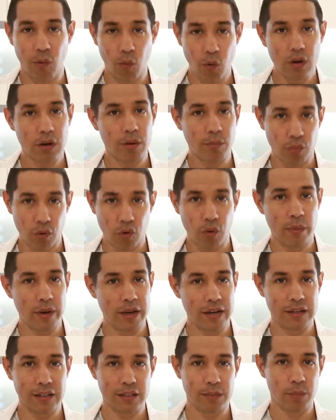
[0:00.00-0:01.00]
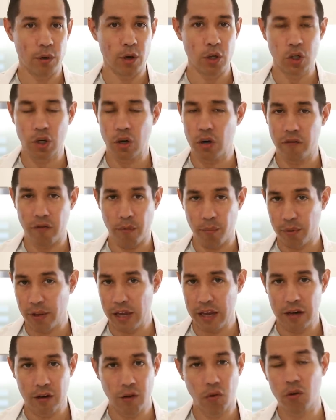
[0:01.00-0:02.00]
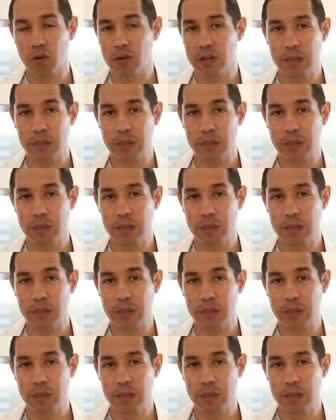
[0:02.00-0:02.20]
I want a broadband exposure of a planet or